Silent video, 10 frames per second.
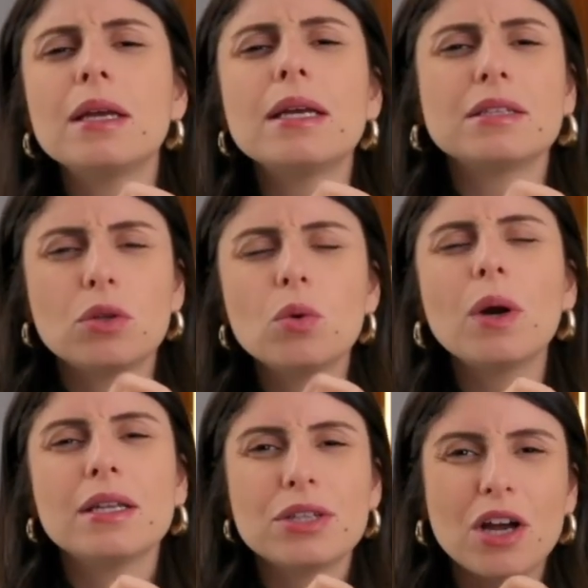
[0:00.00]
It's
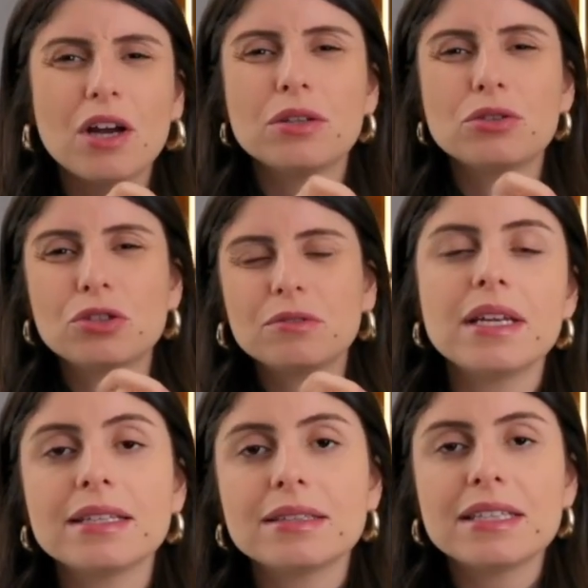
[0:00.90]
quite large.
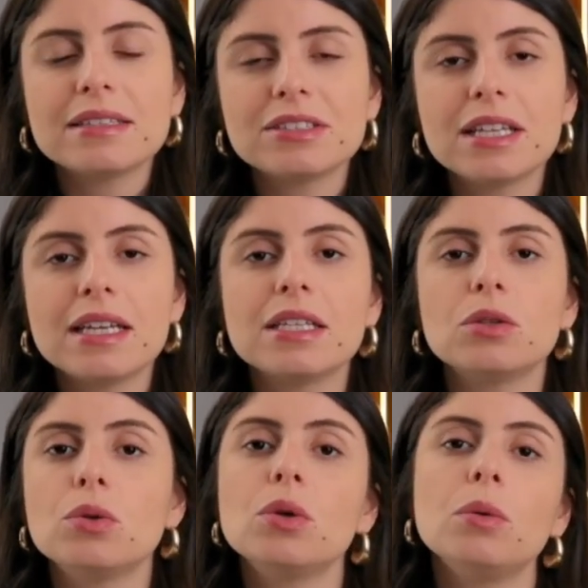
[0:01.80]
In this
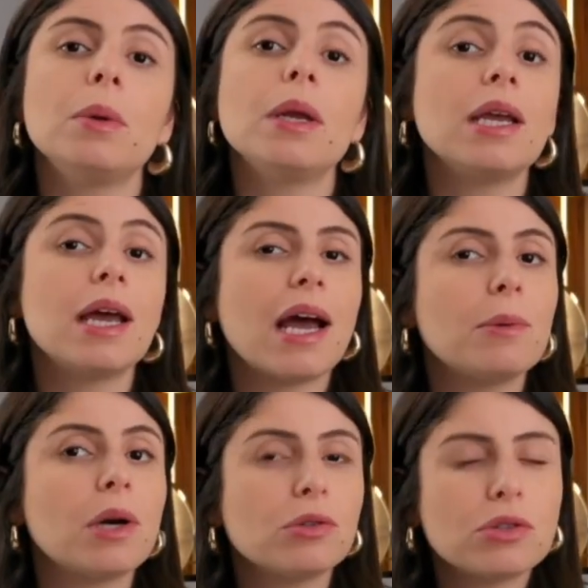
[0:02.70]
study group,
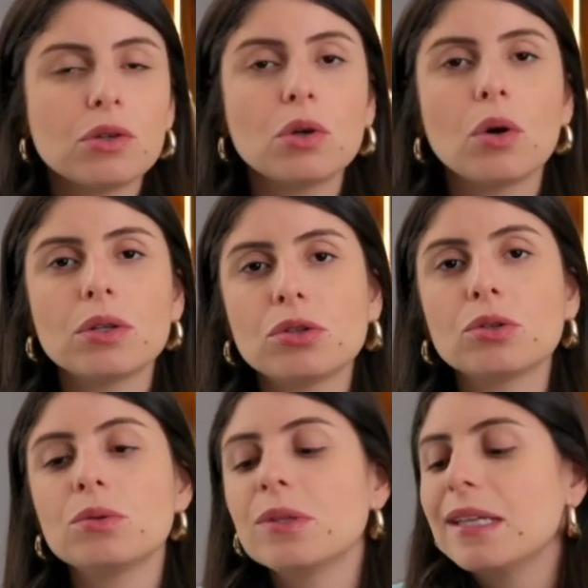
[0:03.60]
I'm also going
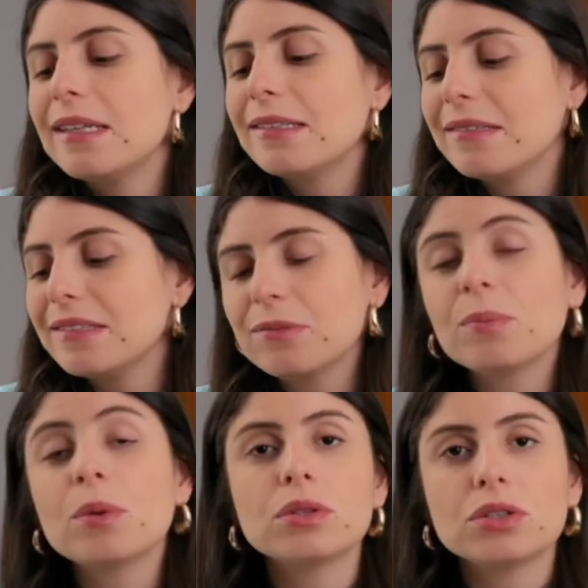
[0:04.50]
to release
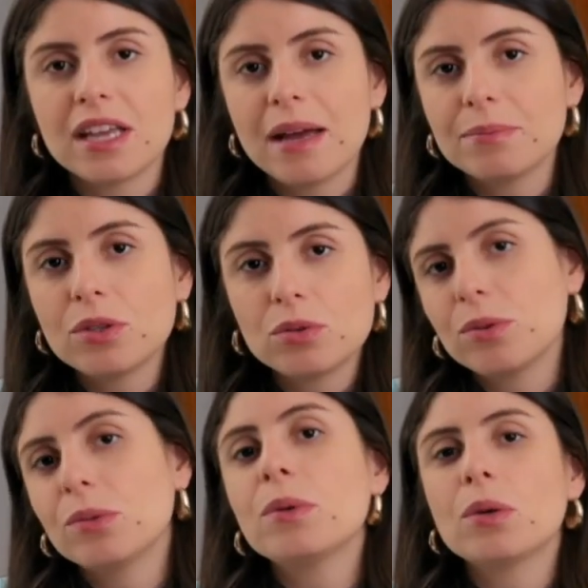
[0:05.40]
this book
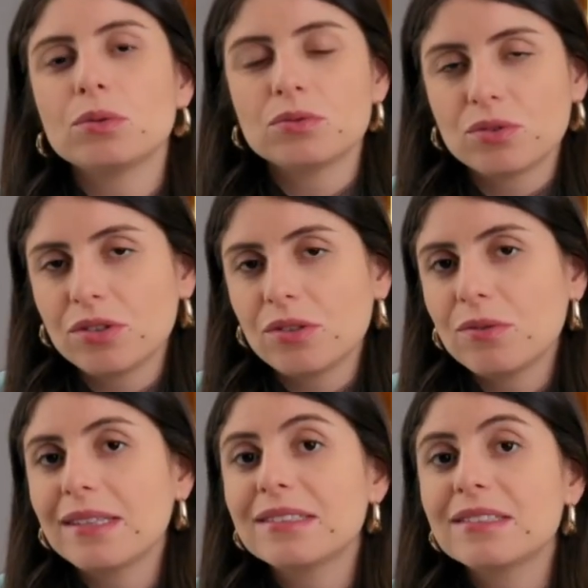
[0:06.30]
chapter we wrote for
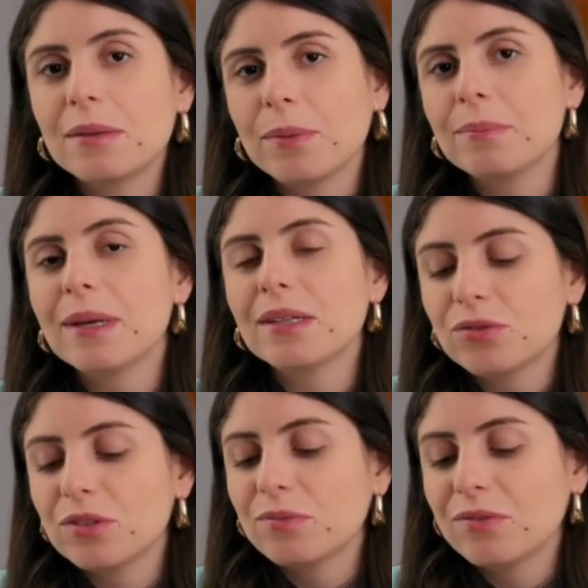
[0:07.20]
you as
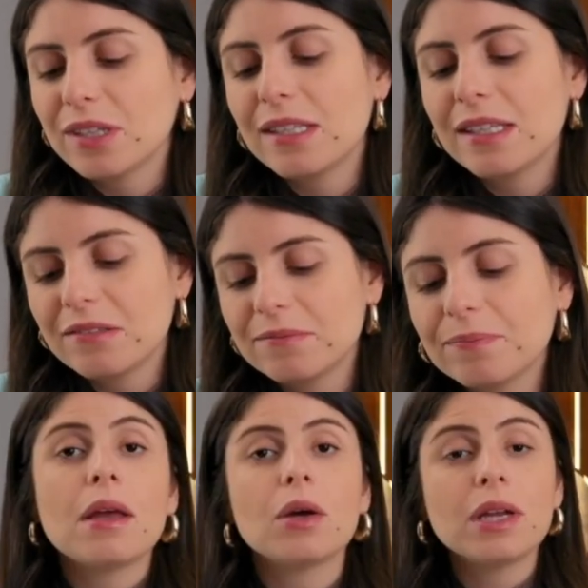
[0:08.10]
supplementary reading.
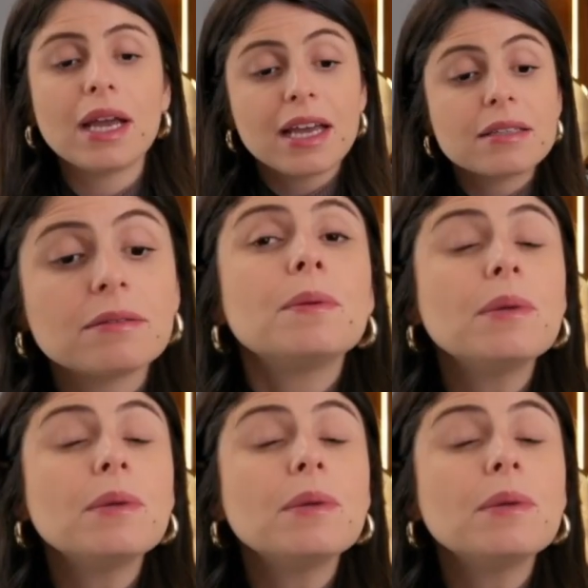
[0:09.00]
Okay.